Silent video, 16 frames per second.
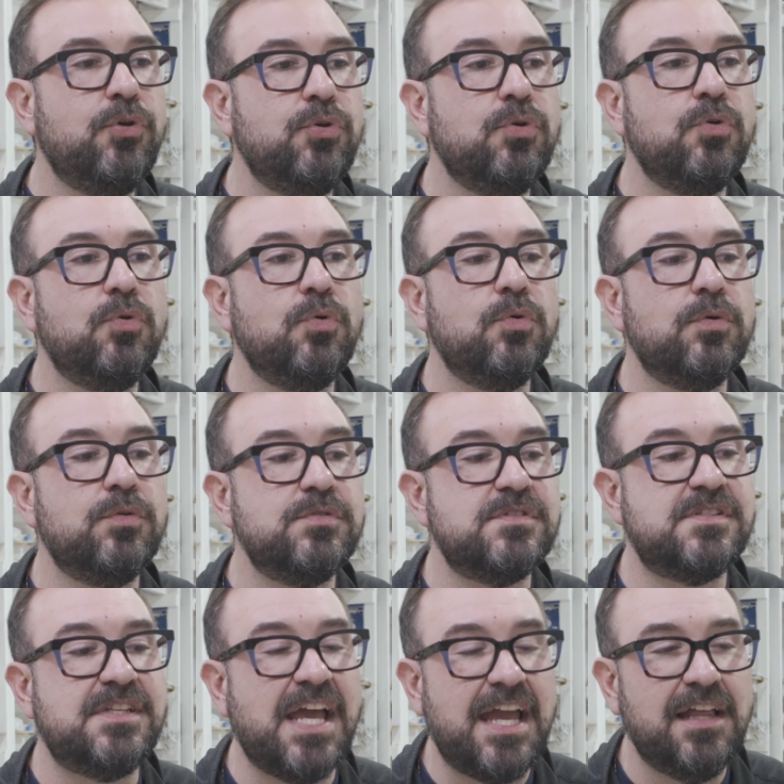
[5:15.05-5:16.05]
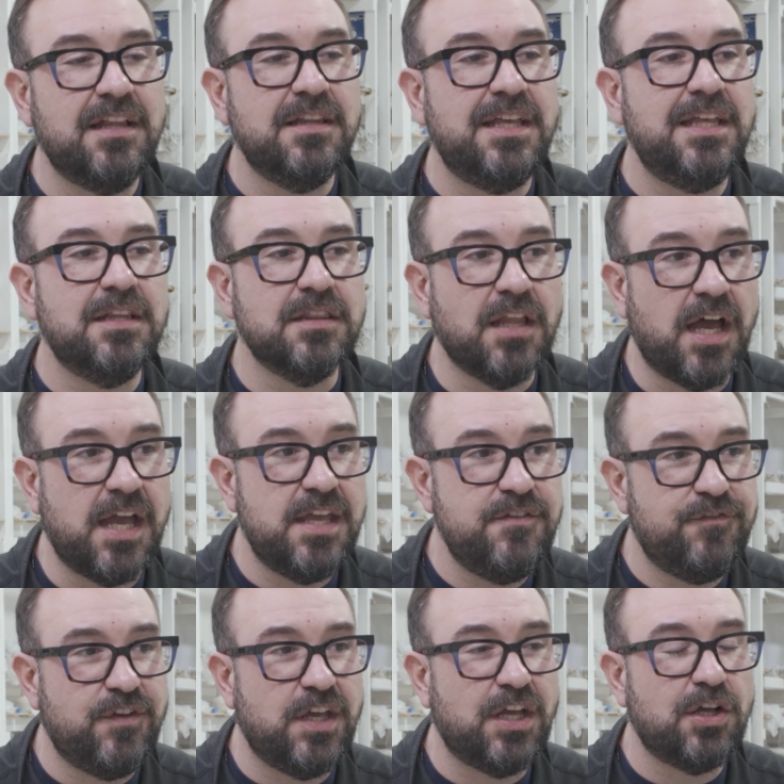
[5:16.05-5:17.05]
whose daily
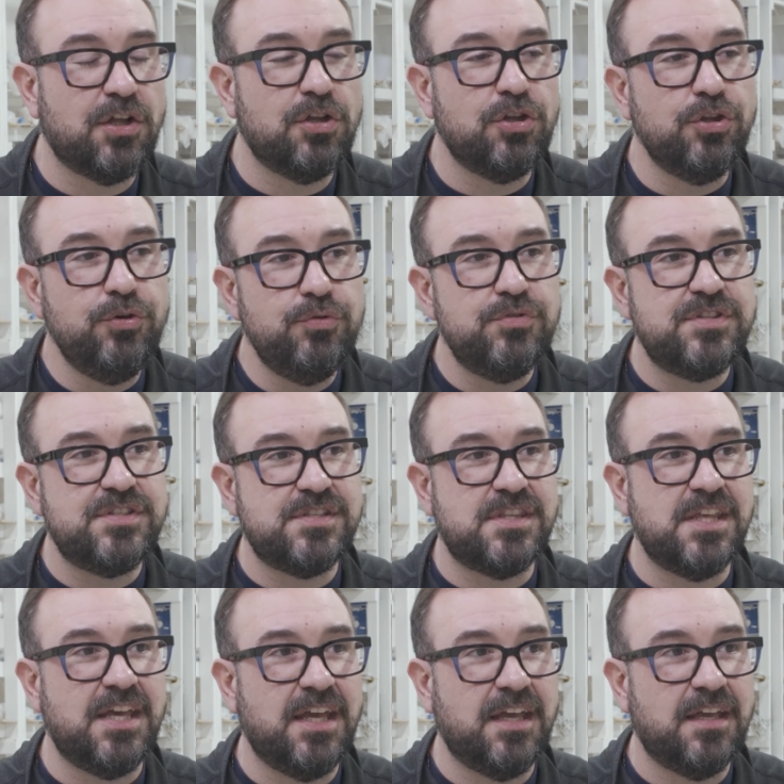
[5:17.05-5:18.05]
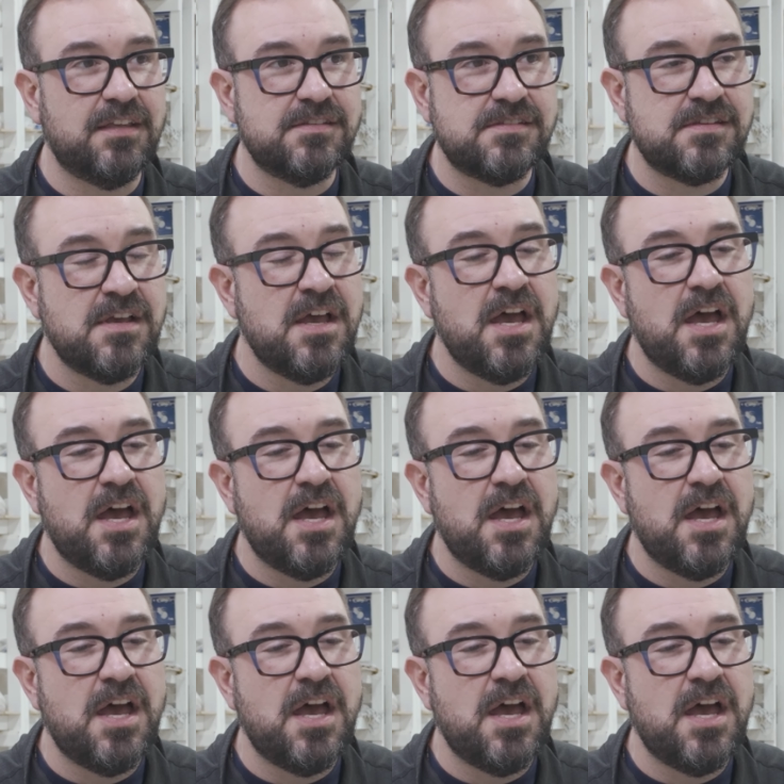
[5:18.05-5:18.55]
life includes things